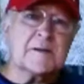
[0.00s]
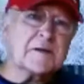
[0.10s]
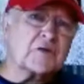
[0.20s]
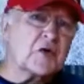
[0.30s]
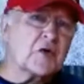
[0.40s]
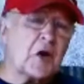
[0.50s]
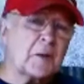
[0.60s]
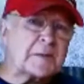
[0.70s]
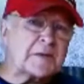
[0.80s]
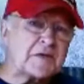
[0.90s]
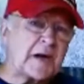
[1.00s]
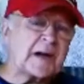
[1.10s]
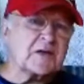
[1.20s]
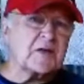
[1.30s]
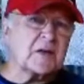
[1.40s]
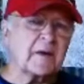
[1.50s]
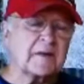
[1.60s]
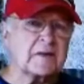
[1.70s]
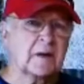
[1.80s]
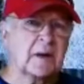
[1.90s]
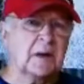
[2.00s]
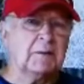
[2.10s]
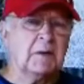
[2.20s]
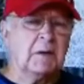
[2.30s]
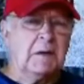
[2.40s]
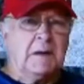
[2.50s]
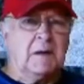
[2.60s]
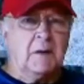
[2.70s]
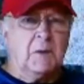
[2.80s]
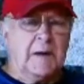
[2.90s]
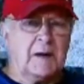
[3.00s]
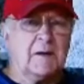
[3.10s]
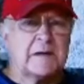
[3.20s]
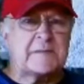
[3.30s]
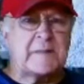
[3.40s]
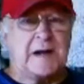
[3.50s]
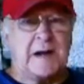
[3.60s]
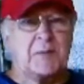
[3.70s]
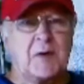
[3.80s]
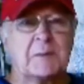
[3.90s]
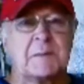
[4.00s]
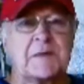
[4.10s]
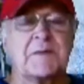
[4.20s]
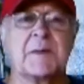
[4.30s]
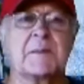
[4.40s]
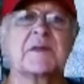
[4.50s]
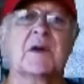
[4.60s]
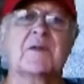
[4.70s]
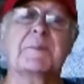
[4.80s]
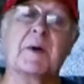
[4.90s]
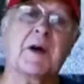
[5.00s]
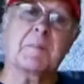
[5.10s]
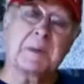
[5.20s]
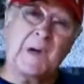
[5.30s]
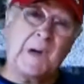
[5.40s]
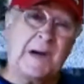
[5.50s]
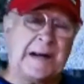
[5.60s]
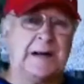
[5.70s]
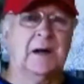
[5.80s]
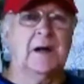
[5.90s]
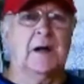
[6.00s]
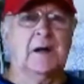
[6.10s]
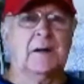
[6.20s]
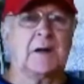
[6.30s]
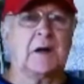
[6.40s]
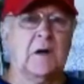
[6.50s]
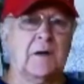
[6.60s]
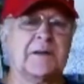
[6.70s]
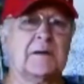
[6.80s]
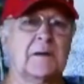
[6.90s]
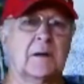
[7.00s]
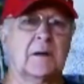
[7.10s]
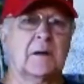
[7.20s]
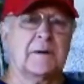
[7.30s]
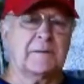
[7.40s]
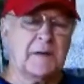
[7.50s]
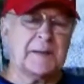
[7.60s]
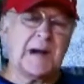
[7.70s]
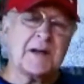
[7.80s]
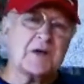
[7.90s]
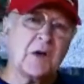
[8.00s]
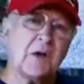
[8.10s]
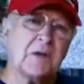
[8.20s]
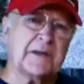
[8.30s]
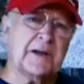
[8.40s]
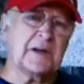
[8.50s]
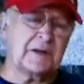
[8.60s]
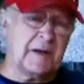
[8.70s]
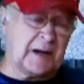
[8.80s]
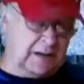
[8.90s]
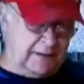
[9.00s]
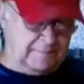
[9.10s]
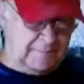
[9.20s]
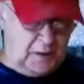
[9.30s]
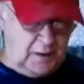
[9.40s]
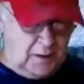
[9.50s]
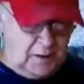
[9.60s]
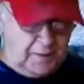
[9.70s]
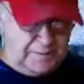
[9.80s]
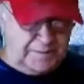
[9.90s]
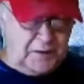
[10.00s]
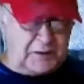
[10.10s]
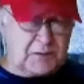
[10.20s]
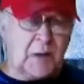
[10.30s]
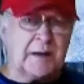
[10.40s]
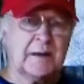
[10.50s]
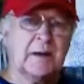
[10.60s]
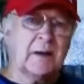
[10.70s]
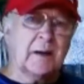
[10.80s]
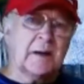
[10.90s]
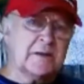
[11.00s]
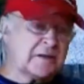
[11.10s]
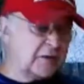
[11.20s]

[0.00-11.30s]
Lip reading: There's two common mistakes that I see where guys are making problems for themselves by applying the cloth, the fiberglass cloth, incorrectly. The first one is